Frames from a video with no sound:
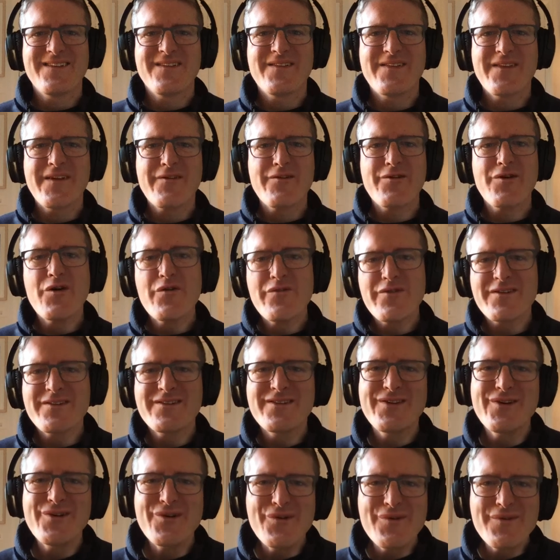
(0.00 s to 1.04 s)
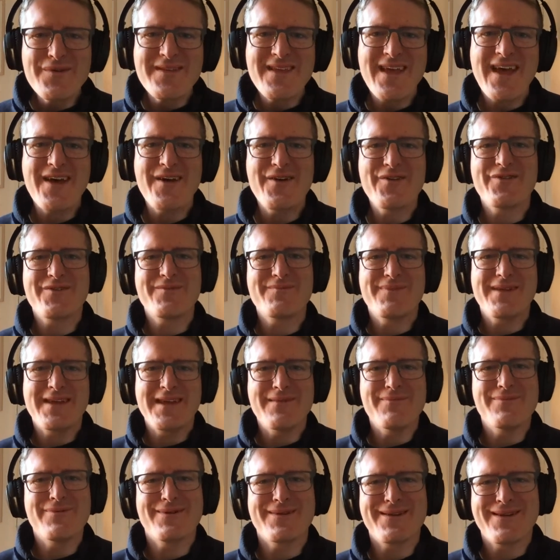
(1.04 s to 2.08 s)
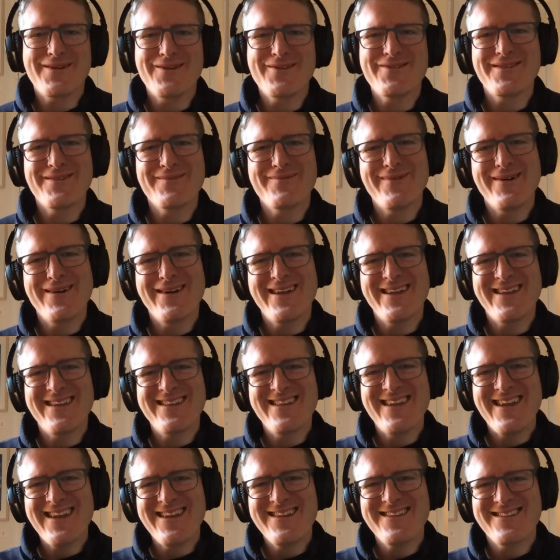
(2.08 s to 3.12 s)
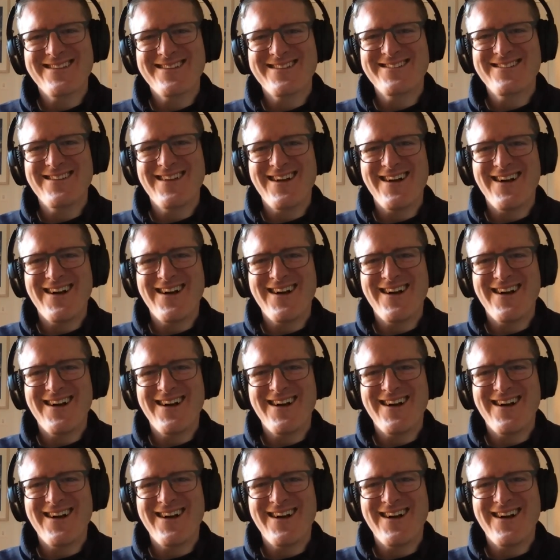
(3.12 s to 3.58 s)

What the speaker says: There are over 2,000 people using my latest